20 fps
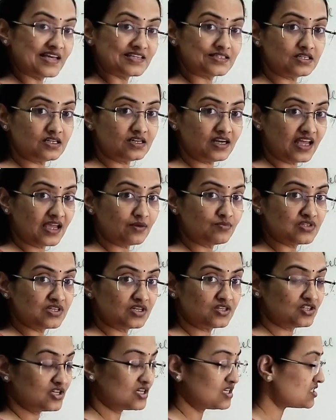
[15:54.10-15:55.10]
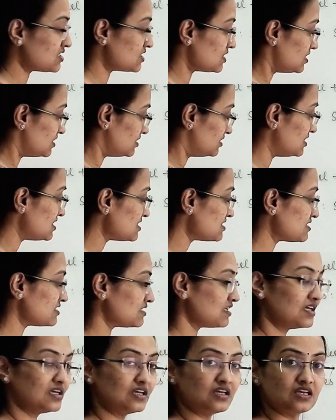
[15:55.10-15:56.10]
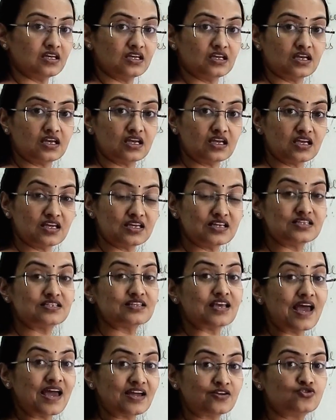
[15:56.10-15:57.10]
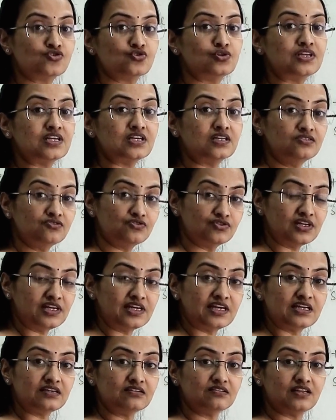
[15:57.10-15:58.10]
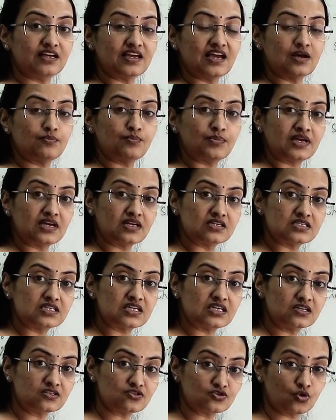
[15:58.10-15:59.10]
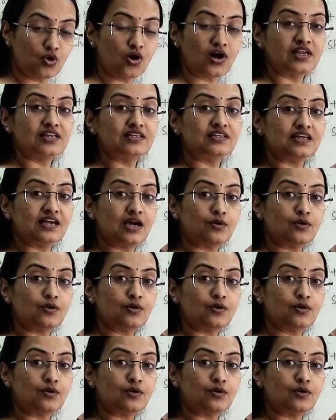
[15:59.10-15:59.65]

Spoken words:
the name suggests, this is actually a drilling. They are piercing the soil, they are